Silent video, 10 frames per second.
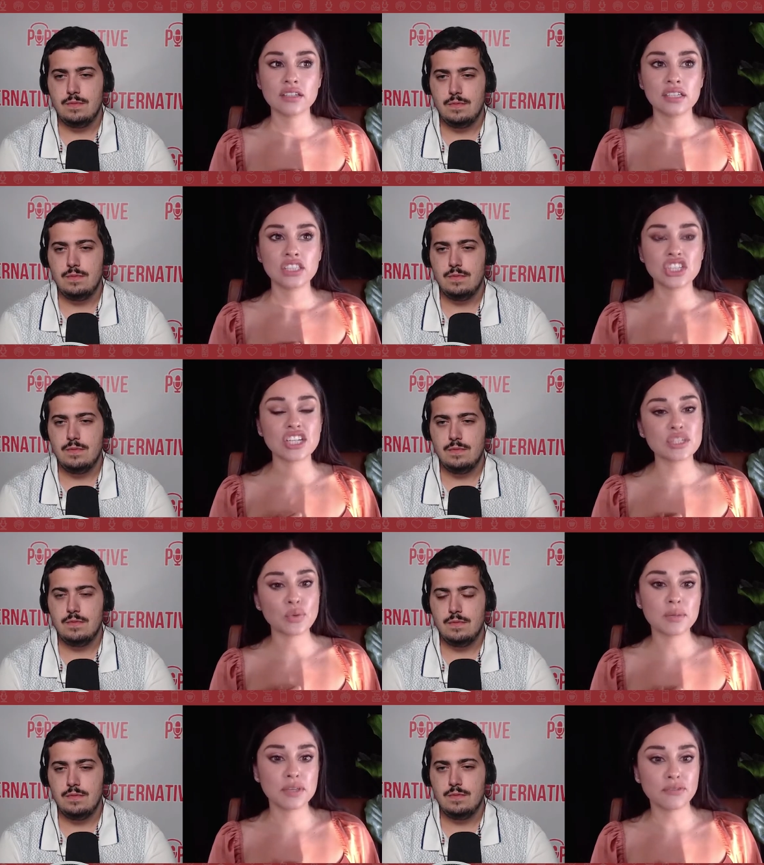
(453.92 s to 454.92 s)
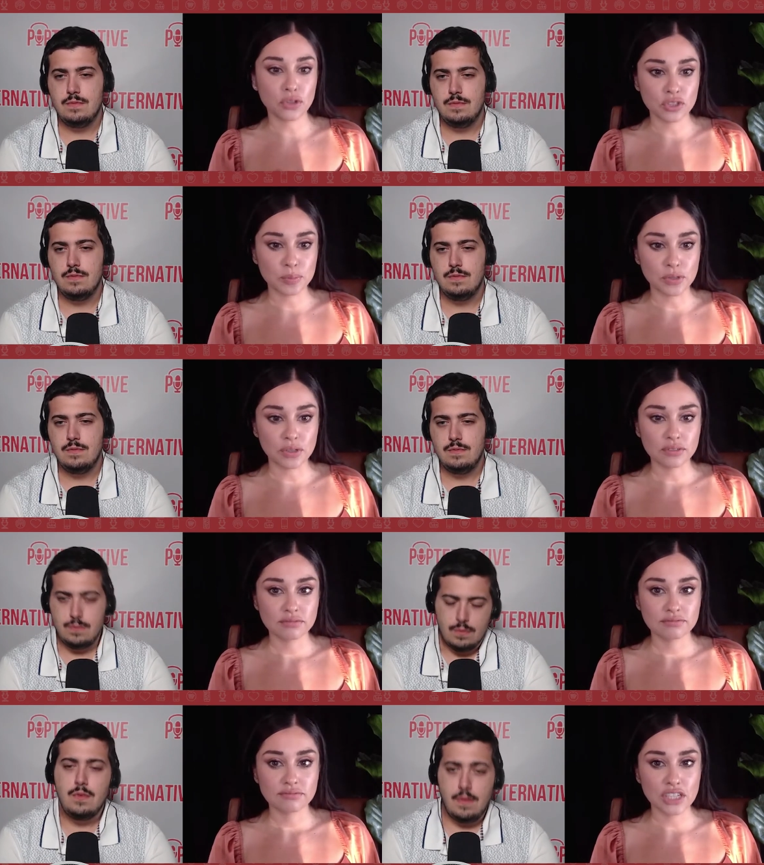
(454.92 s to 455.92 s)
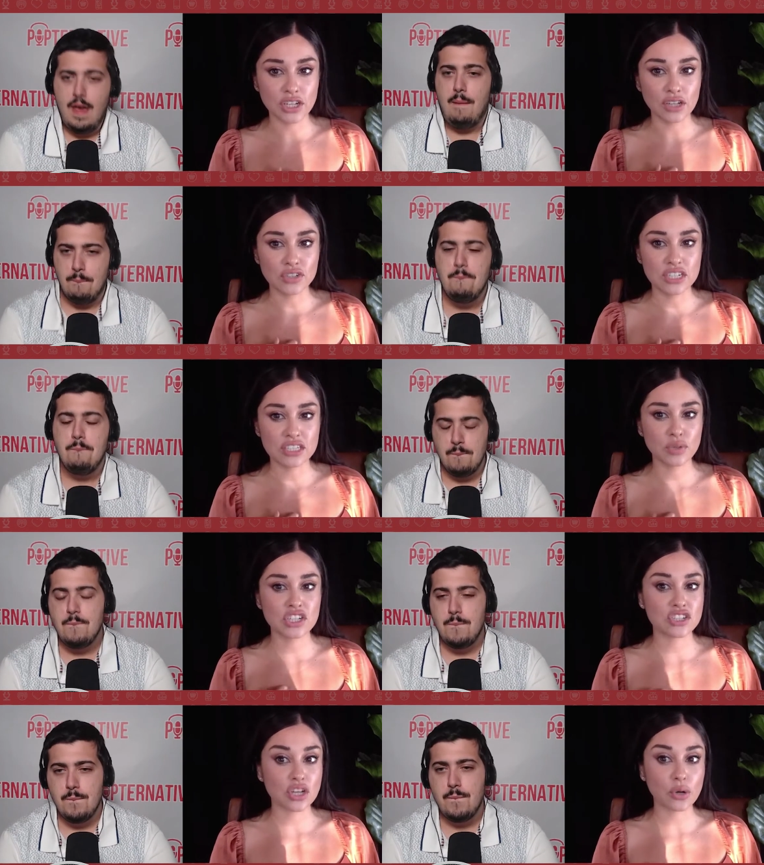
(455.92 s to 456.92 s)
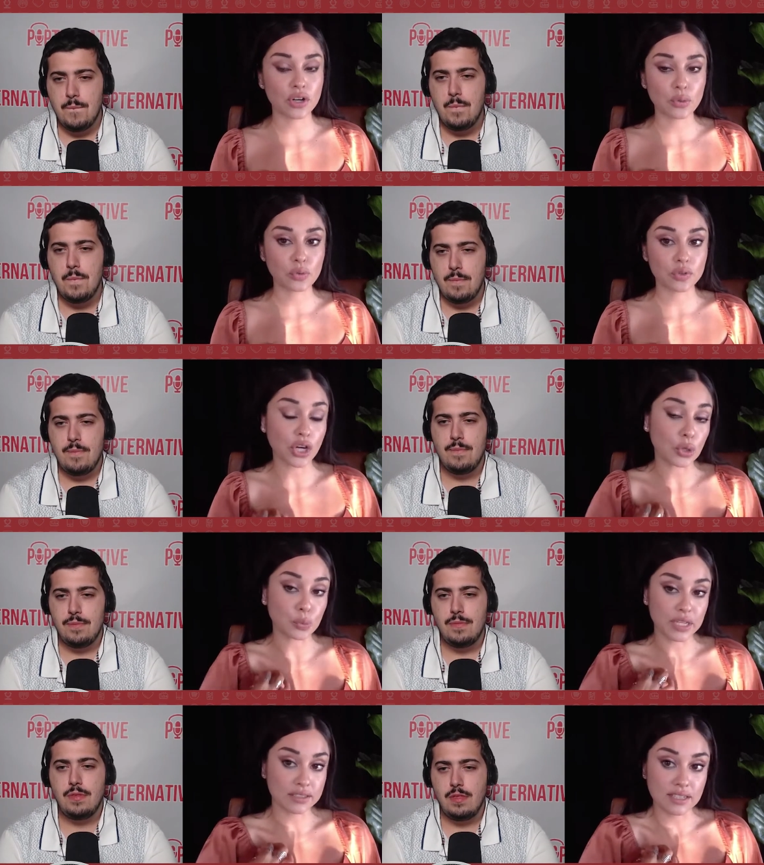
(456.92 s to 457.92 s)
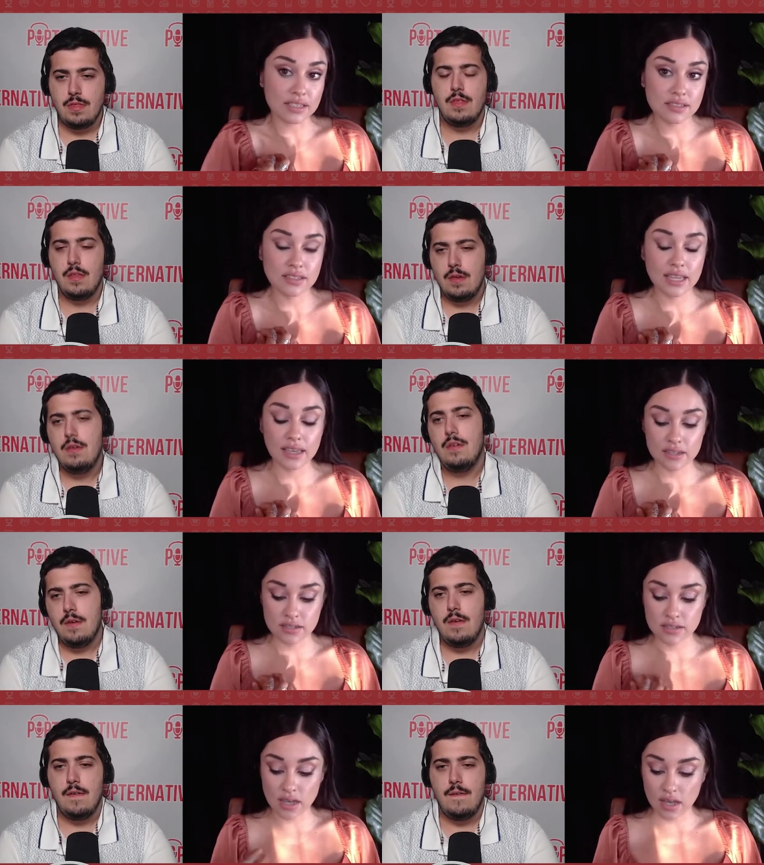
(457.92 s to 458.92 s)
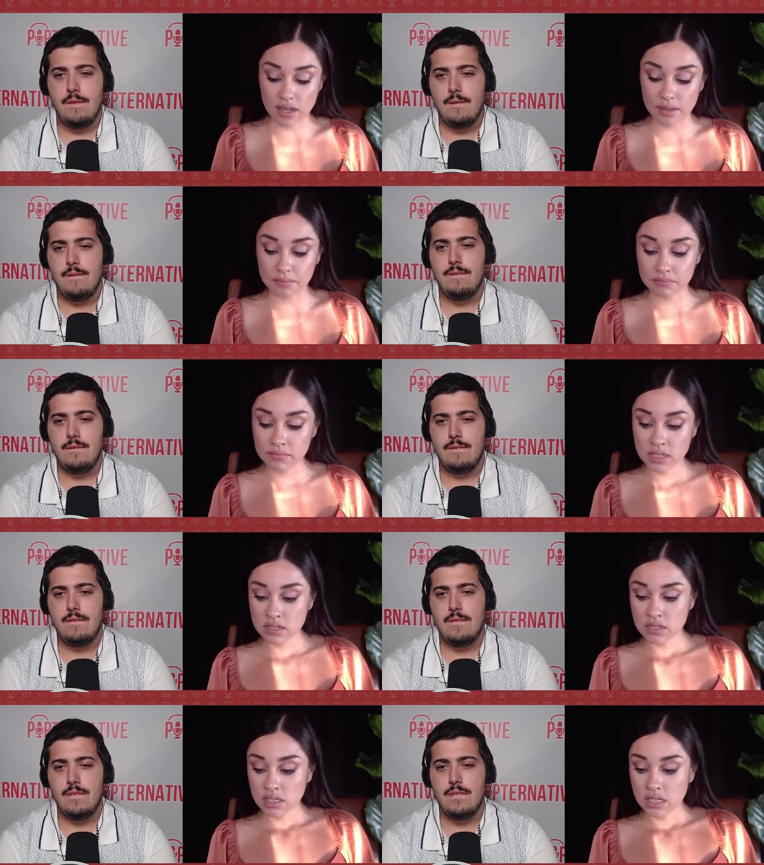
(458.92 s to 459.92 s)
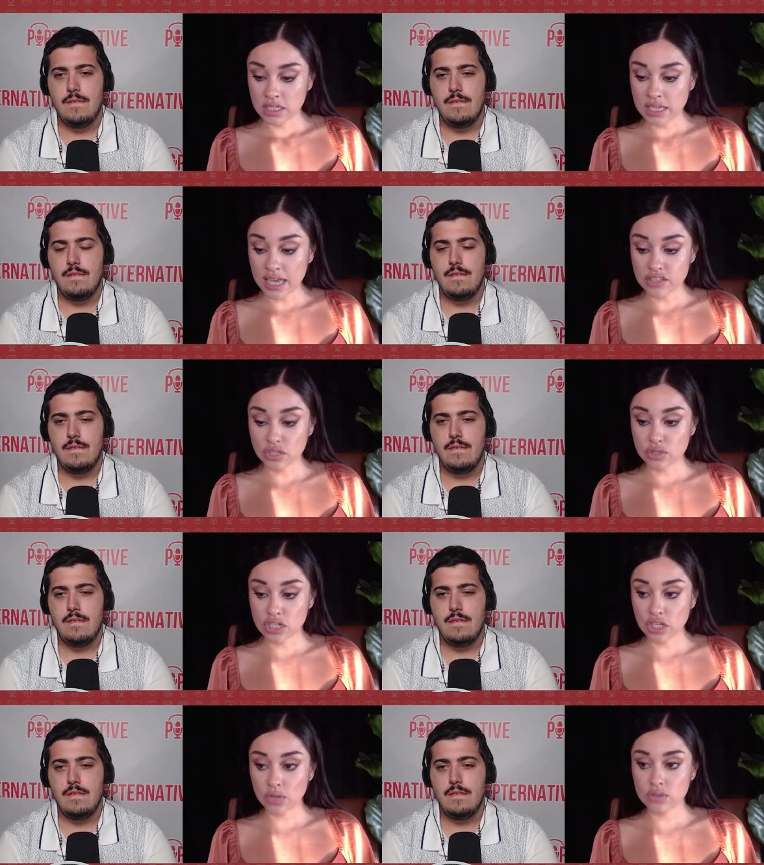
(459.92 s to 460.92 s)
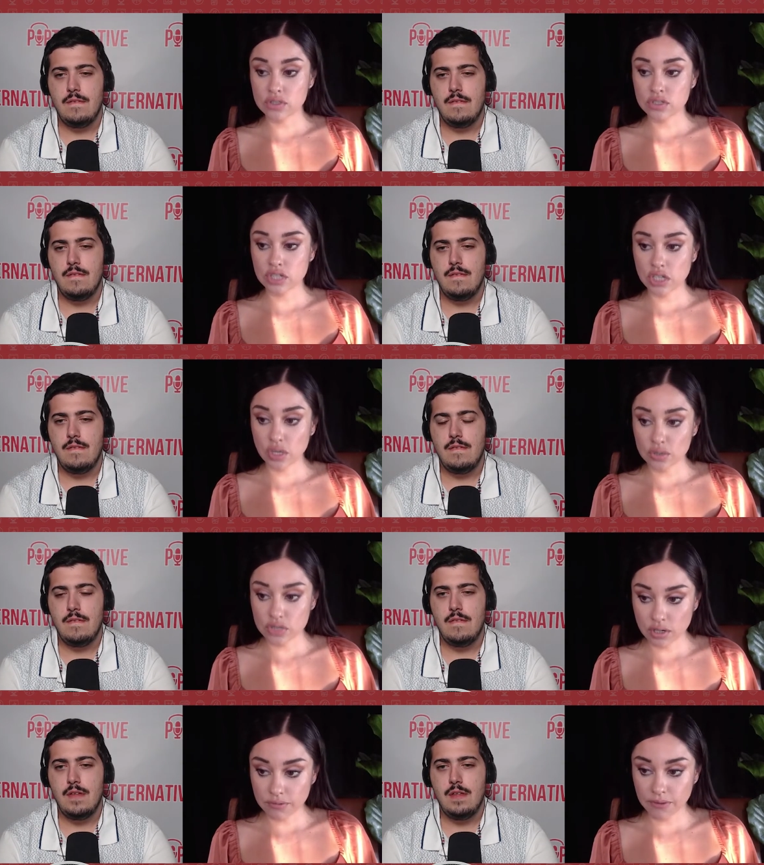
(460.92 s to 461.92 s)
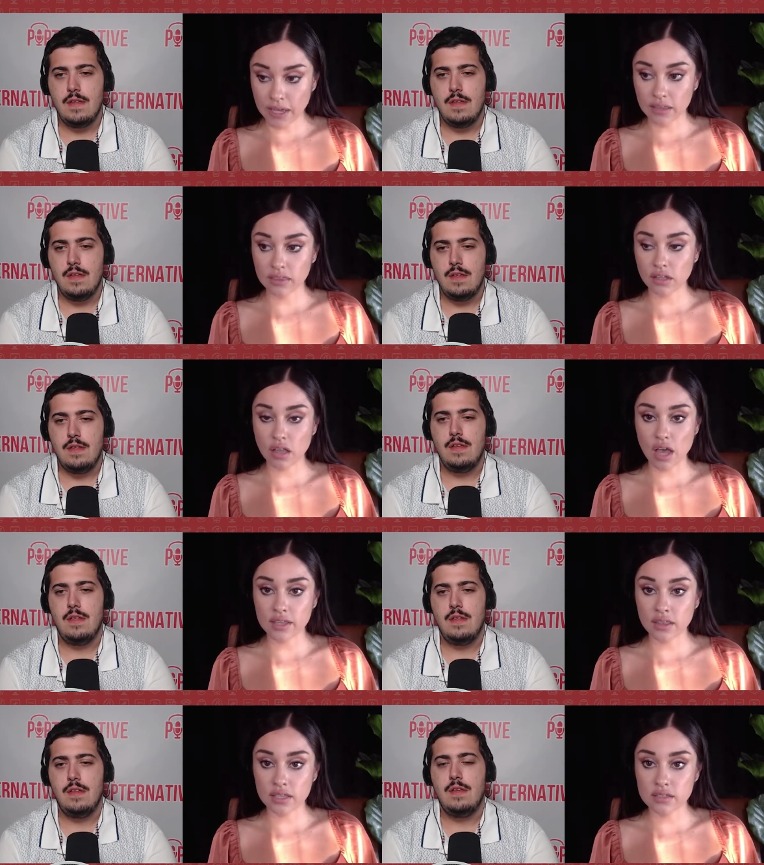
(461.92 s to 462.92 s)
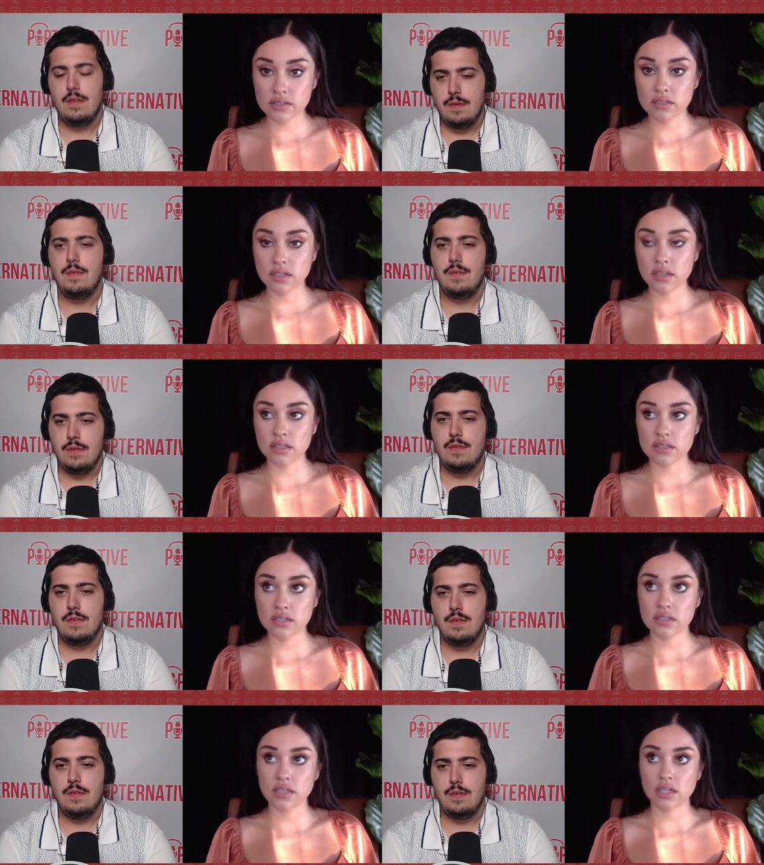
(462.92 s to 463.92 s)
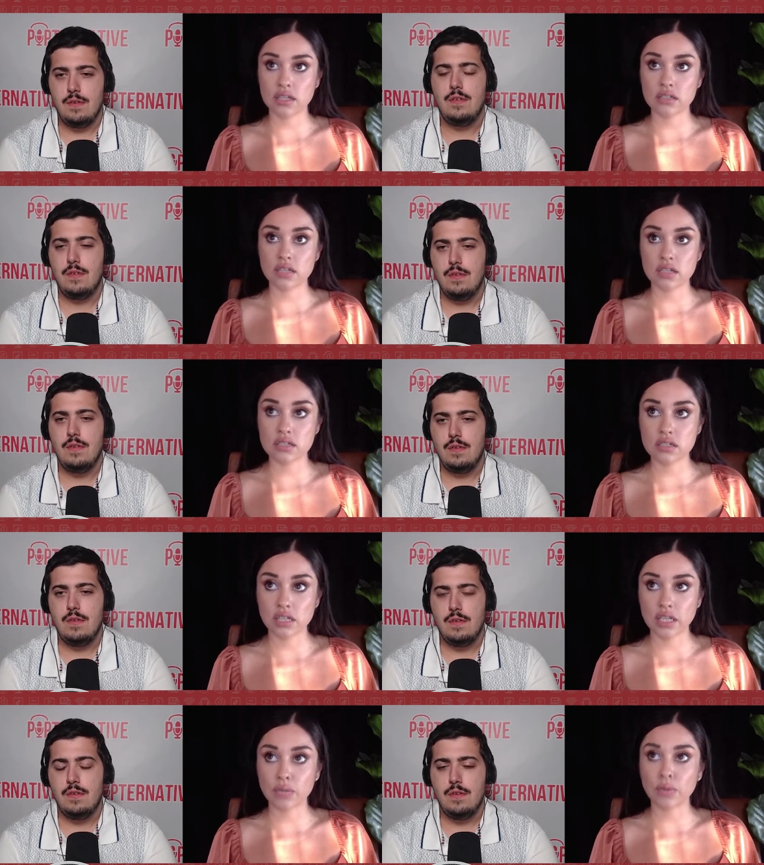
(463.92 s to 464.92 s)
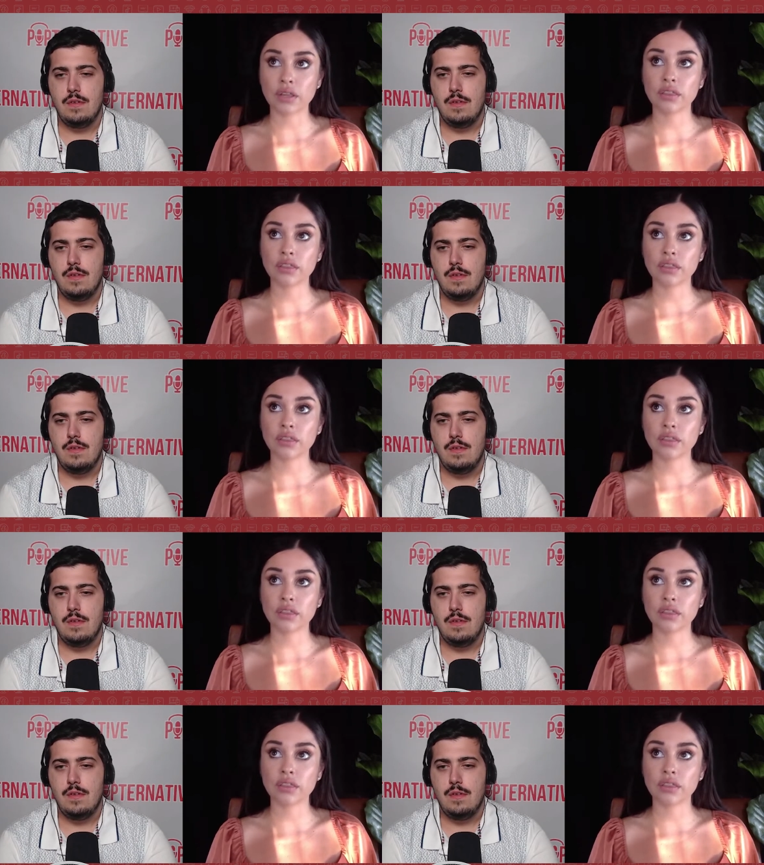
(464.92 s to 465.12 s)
Speaker 1: she doesn't want to be vulnerable. You yeah. know, she doesn't want to show her her weakness. And um, yeah, so she goes she goes to her faith a lot in this in this season and and dealing with